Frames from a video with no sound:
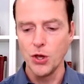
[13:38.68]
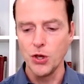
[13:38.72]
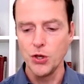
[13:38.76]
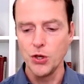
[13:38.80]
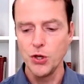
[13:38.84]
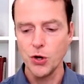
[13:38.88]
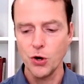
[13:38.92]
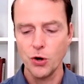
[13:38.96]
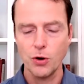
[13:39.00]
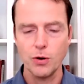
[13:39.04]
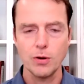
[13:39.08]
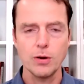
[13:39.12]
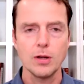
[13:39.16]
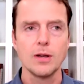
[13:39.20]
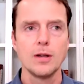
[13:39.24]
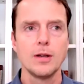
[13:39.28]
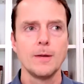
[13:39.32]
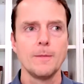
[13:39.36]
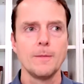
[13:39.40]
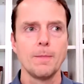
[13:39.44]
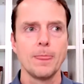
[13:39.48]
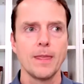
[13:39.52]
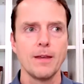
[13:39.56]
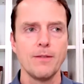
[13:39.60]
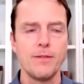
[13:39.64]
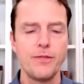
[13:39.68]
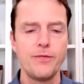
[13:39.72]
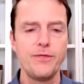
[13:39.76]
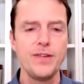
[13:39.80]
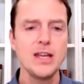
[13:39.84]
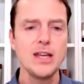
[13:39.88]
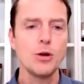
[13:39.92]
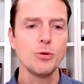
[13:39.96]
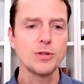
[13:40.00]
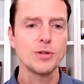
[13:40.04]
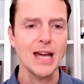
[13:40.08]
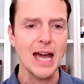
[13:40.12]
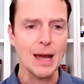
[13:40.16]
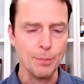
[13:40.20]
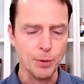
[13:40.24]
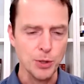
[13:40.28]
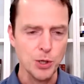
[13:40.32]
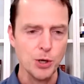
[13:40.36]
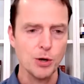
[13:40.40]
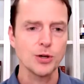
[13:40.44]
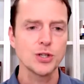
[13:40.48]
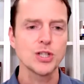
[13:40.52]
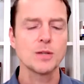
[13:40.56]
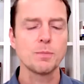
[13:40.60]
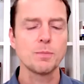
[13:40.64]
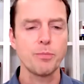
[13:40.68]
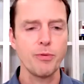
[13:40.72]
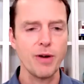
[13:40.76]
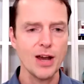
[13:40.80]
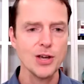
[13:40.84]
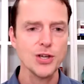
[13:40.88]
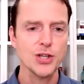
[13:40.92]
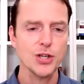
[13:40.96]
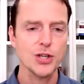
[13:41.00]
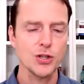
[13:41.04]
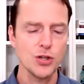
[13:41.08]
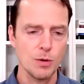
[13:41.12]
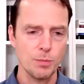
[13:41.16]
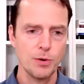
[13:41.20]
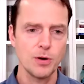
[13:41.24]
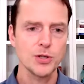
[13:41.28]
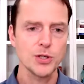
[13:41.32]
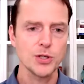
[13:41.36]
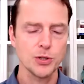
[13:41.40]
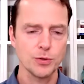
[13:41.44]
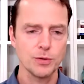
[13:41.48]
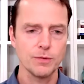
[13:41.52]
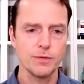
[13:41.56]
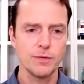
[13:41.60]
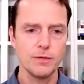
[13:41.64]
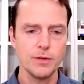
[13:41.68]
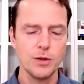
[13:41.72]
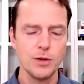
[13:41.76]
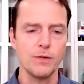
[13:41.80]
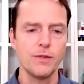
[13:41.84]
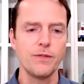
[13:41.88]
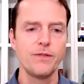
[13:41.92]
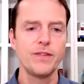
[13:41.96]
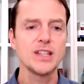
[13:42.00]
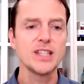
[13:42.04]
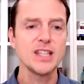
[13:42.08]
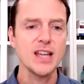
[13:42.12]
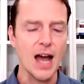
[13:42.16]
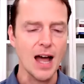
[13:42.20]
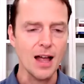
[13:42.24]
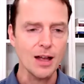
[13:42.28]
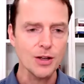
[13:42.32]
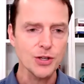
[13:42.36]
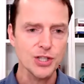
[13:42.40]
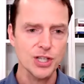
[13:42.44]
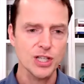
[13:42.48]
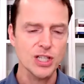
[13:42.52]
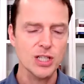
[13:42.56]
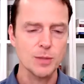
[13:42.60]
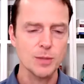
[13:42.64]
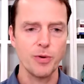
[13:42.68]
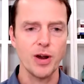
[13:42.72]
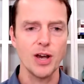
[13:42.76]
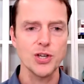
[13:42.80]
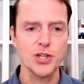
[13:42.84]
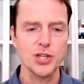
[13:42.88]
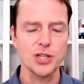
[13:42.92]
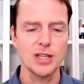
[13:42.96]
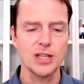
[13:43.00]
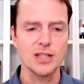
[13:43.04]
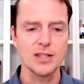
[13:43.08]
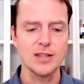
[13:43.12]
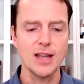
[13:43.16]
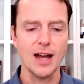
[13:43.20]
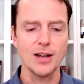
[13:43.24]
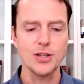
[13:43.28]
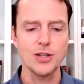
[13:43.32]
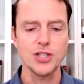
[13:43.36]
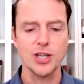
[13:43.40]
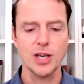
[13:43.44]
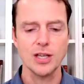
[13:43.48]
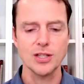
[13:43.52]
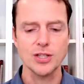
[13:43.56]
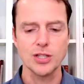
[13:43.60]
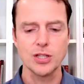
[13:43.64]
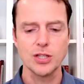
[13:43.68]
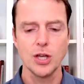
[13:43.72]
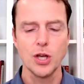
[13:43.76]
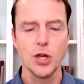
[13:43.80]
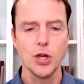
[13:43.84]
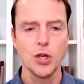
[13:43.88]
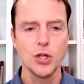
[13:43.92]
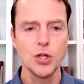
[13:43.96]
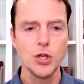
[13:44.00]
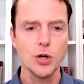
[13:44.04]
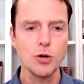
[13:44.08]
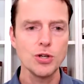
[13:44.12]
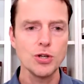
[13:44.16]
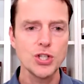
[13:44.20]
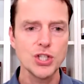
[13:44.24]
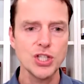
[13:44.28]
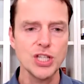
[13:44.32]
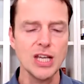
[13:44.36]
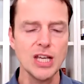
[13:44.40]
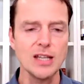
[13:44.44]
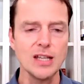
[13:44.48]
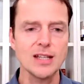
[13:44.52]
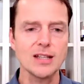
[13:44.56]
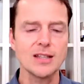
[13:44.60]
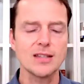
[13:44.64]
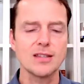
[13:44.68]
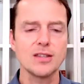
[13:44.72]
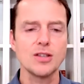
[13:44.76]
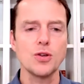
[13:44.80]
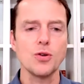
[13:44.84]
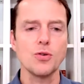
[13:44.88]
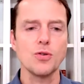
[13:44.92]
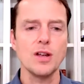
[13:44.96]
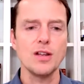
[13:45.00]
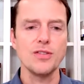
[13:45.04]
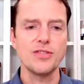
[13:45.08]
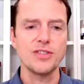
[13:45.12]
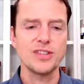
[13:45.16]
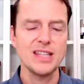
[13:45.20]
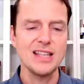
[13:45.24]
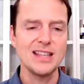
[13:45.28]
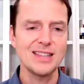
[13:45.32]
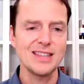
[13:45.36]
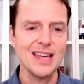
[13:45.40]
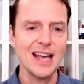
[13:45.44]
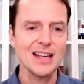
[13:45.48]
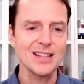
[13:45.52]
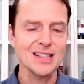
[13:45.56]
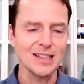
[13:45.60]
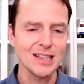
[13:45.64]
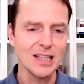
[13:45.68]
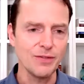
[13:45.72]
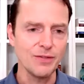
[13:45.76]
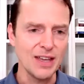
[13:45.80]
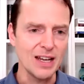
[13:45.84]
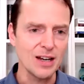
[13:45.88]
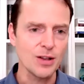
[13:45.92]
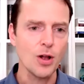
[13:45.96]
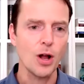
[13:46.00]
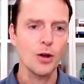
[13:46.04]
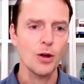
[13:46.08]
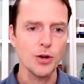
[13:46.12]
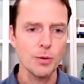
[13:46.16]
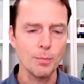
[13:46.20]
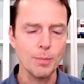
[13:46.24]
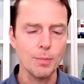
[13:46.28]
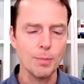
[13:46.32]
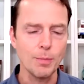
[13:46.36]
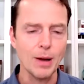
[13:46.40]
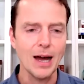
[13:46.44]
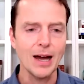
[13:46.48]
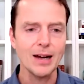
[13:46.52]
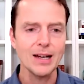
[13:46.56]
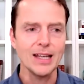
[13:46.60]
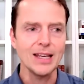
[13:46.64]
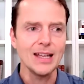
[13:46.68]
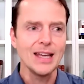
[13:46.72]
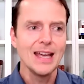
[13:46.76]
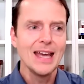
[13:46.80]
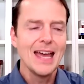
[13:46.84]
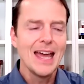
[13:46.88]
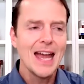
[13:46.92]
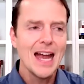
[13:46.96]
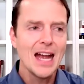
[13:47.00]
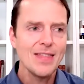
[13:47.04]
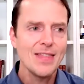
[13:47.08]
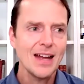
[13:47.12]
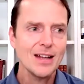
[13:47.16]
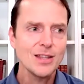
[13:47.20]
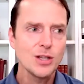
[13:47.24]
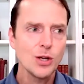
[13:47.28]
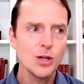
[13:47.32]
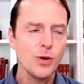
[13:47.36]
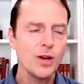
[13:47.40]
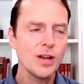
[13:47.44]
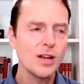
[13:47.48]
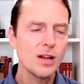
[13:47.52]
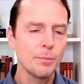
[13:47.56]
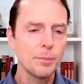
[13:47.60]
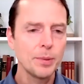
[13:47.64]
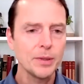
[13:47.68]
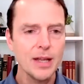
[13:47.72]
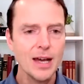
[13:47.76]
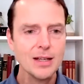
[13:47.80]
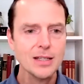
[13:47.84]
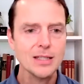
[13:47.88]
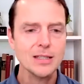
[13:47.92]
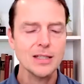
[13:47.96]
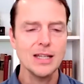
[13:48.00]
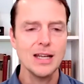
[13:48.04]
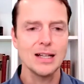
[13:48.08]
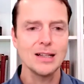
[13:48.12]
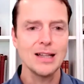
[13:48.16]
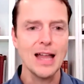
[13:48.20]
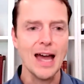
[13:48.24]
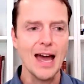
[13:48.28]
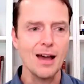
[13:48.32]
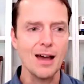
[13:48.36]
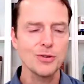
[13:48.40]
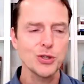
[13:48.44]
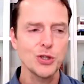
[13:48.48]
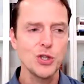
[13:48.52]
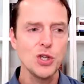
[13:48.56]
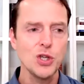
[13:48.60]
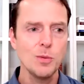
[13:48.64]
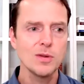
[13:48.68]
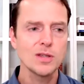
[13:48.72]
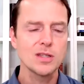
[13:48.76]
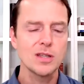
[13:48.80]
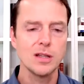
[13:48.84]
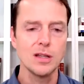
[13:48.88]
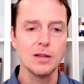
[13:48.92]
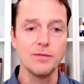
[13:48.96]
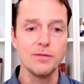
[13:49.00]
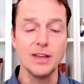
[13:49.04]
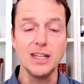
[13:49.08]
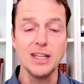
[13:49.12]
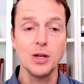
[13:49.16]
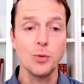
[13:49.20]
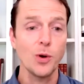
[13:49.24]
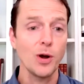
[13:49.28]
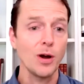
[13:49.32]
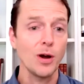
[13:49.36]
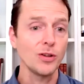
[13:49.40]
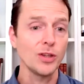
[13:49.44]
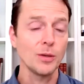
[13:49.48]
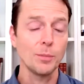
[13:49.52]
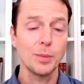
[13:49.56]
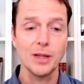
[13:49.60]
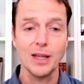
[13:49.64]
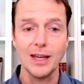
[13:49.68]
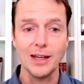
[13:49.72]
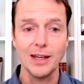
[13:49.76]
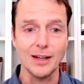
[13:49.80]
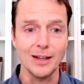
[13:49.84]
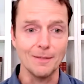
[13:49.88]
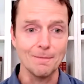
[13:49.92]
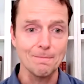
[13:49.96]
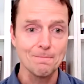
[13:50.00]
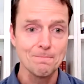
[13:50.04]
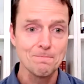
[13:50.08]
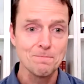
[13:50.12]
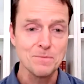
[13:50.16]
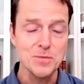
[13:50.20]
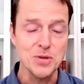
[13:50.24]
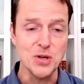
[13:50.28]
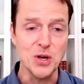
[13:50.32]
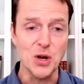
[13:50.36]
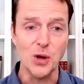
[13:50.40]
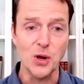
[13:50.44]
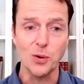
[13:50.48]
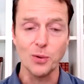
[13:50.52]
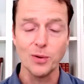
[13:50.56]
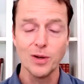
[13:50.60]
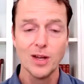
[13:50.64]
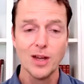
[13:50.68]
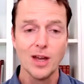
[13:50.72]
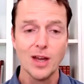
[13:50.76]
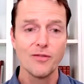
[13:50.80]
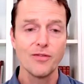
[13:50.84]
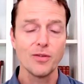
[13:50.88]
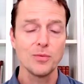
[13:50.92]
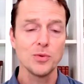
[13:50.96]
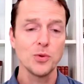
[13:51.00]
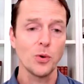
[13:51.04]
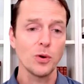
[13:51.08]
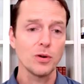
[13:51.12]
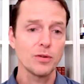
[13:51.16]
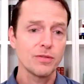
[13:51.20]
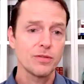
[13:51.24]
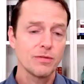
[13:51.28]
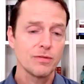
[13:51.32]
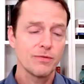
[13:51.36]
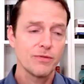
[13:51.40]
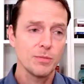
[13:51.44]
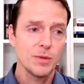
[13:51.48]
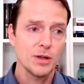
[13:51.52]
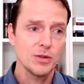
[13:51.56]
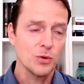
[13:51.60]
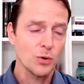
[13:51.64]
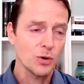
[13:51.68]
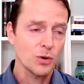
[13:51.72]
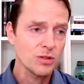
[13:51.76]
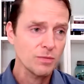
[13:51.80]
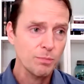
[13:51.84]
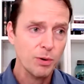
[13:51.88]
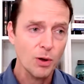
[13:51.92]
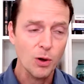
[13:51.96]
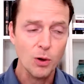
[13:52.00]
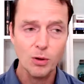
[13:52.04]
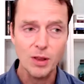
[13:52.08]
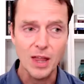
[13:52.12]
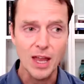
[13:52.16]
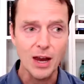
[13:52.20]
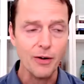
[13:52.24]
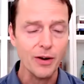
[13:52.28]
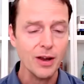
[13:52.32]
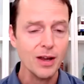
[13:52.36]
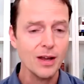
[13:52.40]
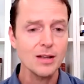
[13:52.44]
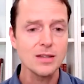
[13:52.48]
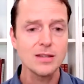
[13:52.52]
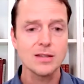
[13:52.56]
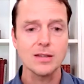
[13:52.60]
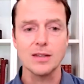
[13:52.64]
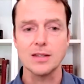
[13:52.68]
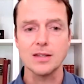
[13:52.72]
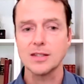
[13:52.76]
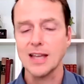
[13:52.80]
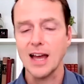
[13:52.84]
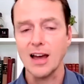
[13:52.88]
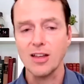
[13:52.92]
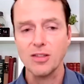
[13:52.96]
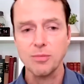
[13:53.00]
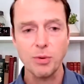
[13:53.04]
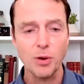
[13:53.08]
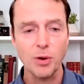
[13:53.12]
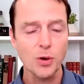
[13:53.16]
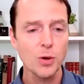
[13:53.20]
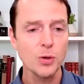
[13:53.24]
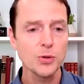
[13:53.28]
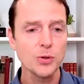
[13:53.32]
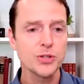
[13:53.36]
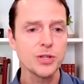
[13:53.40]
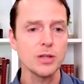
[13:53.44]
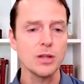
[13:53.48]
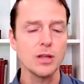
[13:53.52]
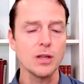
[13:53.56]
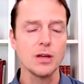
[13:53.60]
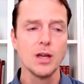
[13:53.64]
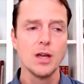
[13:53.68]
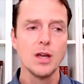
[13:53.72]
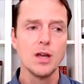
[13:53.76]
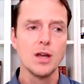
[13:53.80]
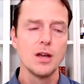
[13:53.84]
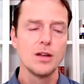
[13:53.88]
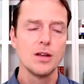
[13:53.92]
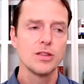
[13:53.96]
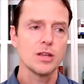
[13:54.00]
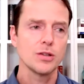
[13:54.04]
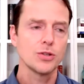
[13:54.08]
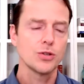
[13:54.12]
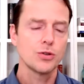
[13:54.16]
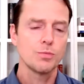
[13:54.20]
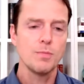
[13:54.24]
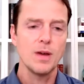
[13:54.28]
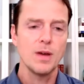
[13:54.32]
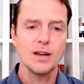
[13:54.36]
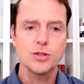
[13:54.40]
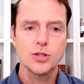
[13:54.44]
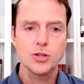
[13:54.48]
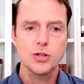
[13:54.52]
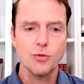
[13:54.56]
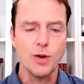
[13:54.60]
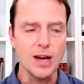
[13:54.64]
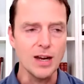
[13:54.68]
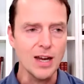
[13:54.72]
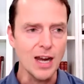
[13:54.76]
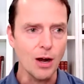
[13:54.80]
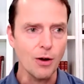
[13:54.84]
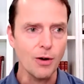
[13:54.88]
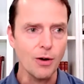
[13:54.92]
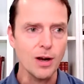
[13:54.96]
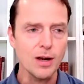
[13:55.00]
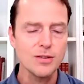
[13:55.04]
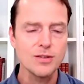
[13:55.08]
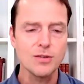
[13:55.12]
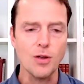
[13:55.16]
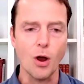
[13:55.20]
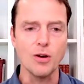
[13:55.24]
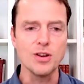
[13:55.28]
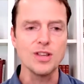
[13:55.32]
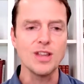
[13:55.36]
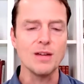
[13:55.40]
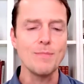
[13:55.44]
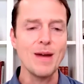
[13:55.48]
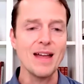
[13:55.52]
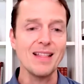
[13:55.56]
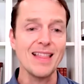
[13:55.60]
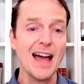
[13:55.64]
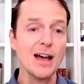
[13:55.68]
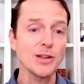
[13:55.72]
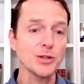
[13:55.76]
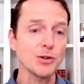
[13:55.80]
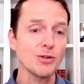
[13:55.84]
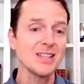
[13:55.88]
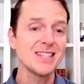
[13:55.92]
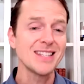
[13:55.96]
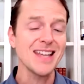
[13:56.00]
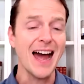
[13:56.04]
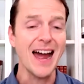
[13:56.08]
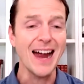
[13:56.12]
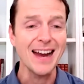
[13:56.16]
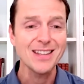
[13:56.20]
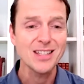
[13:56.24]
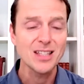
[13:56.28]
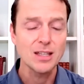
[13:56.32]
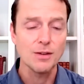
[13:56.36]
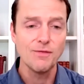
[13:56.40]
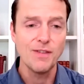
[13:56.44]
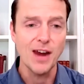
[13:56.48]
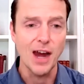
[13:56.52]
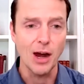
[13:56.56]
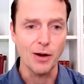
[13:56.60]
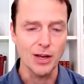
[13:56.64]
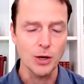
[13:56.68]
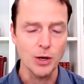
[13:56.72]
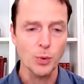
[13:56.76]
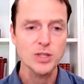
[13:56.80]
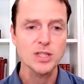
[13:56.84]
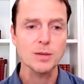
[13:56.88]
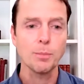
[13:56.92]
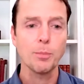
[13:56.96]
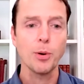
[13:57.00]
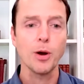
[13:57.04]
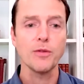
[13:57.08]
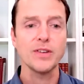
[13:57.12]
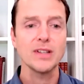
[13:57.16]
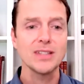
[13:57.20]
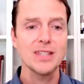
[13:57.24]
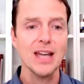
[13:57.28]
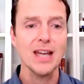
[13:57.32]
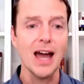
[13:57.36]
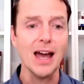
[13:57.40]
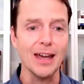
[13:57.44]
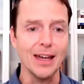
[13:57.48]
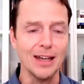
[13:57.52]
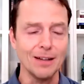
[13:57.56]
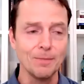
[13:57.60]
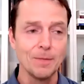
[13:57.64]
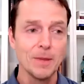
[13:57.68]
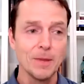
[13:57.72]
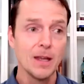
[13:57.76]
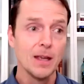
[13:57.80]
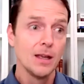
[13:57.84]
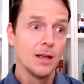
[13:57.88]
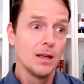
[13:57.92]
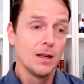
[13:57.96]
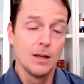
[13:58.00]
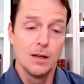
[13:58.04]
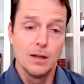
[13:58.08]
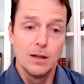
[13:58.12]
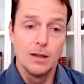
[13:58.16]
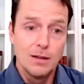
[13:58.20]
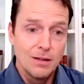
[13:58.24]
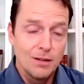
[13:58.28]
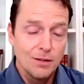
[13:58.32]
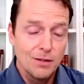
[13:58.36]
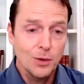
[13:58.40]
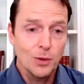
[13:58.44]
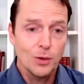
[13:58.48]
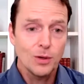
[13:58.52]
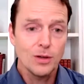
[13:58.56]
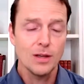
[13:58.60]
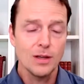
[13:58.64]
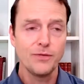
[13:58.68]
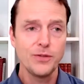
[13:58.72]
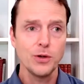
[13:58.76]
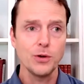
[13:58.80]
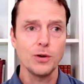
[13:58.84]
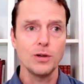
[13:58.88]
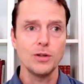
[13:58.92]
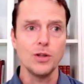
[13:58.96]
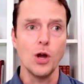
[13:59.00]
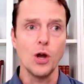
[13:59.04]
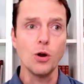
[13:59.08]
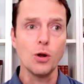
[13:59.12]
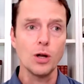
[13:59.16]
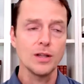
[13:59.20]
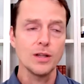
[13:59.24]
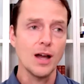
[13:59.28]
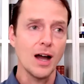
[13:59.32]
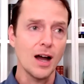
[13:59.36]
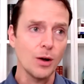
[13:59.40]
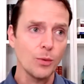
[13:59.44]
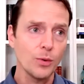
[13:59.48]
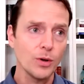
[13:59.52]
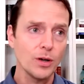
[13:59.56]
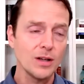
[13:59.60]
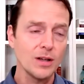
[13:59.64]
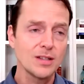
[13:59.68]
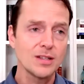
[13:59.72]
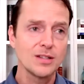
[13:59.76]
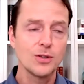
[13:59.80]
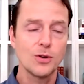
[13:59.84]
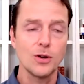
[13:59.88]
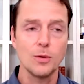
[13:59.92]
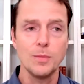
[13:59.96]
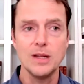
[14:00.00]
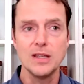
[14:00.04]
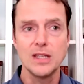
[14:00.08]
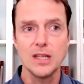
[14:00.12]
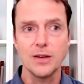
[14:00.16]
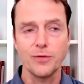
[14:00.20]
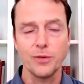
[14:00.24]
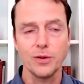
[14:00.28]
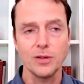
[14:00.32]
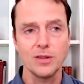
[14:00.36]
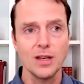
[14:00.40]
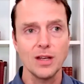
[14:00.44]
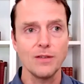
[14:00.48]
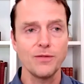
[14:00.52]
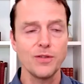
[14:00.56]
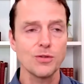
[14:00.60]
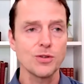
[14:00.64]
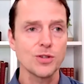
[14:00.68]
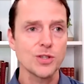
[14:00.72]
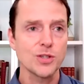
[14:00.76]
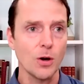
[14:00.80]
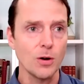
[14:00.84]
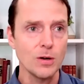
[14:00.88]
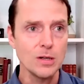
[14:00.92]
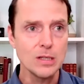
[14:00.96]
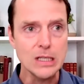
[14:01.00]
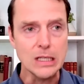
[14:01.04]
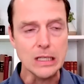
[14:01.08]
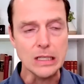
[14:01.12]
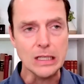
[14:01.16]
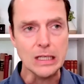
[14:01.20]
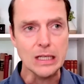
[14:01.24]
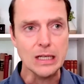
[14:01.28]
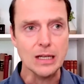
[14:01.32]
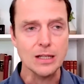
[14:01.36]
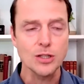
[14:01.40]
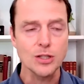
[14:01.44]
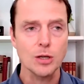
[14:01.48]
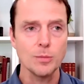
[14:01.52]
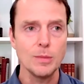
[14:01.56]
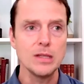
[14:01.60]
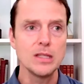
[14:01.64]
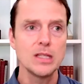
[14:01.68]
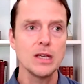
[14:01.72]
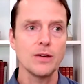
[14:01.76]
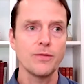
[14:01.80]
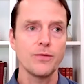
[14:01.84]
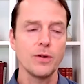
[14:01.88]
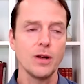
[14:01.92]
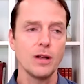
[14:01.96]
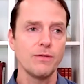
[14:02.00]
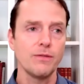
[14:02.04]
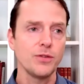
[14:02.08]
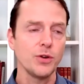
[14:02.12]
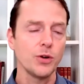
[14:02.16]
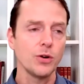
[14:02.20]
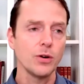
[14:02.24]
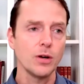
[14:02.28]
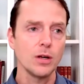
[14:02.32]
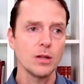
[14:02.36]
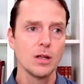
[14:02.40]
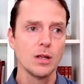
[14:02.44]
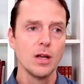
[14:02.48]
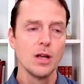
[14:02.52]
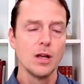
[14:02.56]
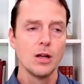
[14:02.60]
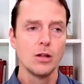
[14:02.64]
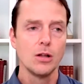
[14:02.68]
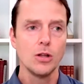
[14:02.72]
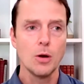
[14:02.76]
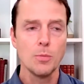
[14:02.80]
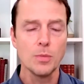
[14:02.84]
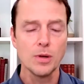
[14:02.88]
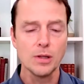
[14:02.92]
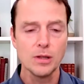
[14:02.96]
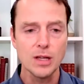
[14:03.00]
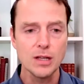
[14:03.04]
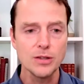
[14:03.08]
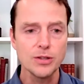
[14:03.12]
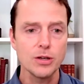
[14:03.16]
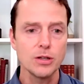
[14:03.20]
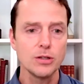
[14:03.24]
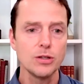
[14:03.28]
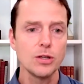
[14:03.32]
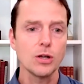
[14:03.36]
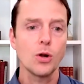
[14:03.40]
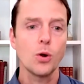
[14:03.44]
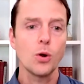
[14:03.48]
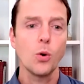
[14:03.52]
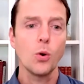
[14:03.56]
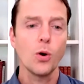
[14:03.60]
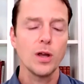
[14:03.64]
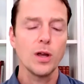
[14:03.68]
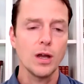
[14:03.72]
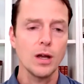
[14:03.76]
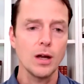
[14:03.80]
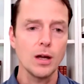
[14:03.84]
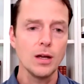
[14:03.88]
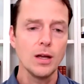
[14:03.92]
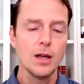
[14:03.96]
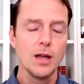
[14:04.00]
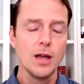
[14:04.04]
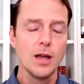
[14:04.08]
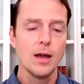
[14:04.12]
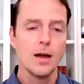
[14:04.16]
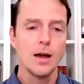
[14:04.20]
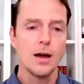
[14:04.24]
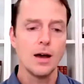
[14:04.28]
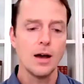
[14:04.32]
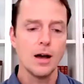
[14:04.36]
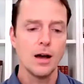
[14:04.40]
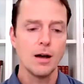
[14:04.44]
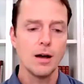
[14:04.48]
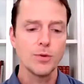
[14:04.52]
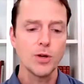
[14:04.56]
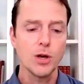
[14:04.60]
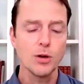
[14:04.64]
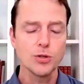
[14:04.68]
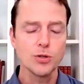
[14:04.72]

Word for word: your phenotype or your expression, your personal, your physiology expression is not just your genes, it's your it's these things that live in and on your body. And that degree of complexity allows humans to live anywhere on the planet, you know, from north from the North Pole area to the South Pole to the the Mediterranean area, our, it allows our diets to vary. What's a perfect diet? You know, if you're in Okinawa, it's going to be different than if you're Sardinia. It's going to be different if you're in Loma Linda and Nicoya, um,